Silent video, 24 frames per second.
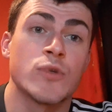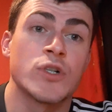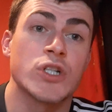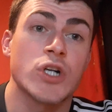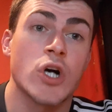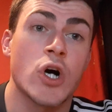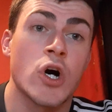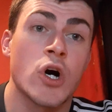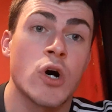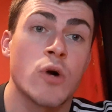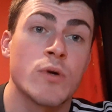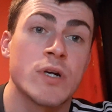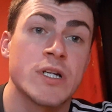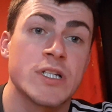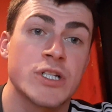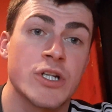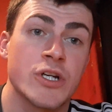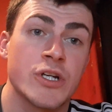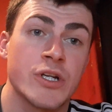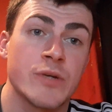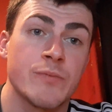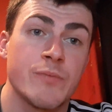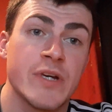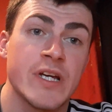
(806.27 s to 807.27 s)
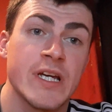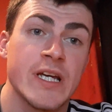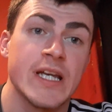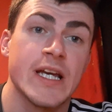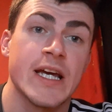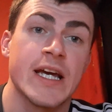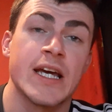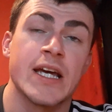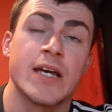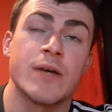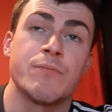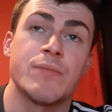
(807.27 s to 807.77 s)
was always going to
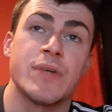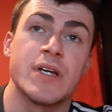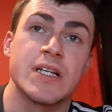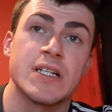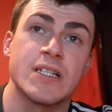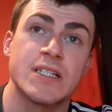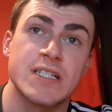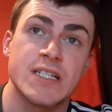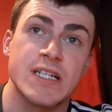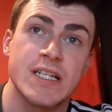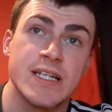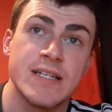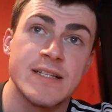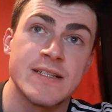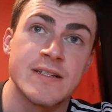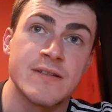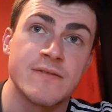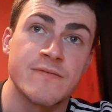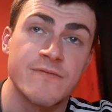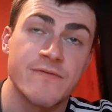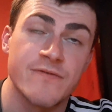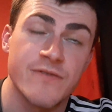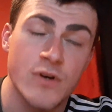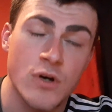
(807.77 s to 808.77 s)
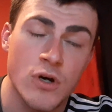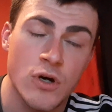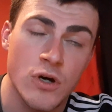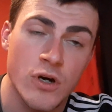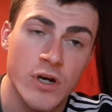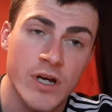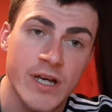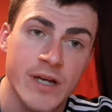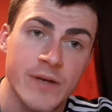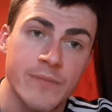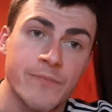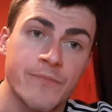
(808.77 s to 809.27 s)
be a big season
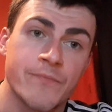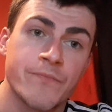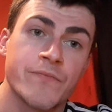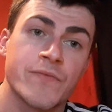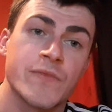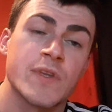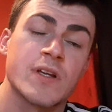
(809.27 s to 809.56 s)
for him.